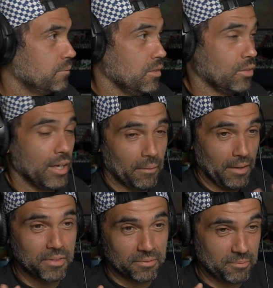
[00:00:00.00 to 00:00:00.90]
Okay,
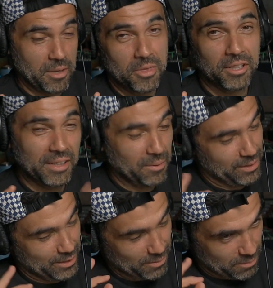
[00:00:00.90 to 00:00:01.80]
I think that
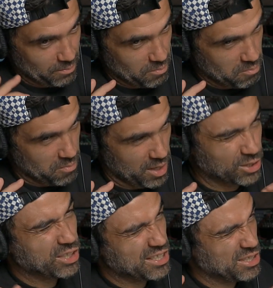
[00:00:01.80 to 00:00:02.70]
was as
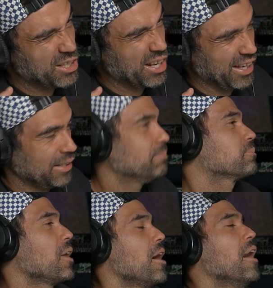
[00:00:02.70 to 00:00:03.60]
good as it's gonna get.
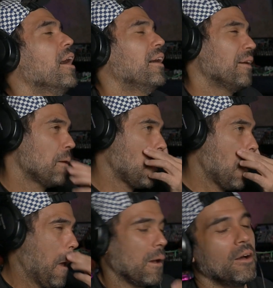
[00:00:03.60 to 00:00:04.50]

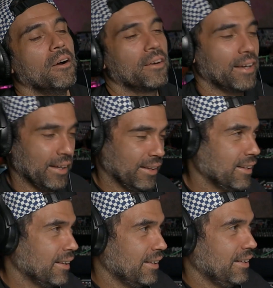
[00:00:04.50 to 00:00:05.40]
Okay,
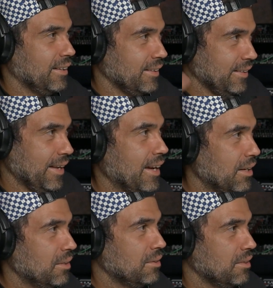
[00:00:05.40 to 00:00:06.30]

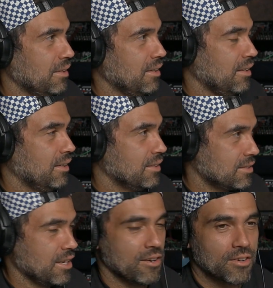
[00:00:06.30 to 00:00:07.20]
now let's
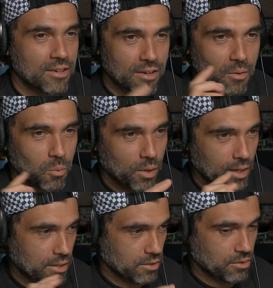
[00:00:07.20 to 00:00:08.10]
hear what
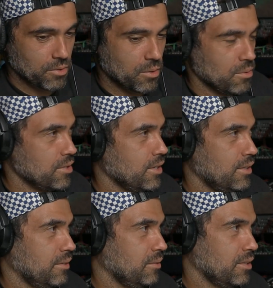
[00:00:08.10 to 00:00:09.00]
I just recorded,
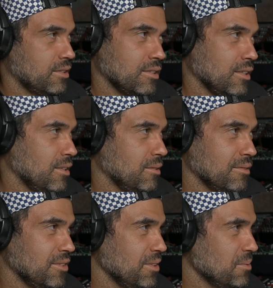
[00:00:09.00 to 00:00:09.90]
which I don't
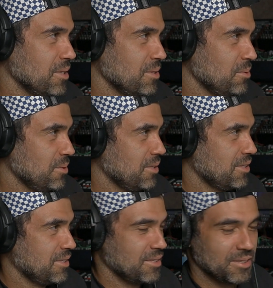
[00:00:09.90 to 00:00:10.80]
really want to.
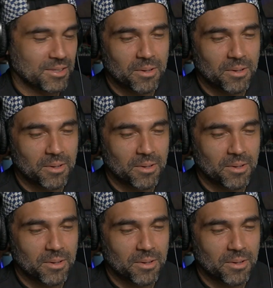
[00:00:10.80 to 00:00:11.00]
This is so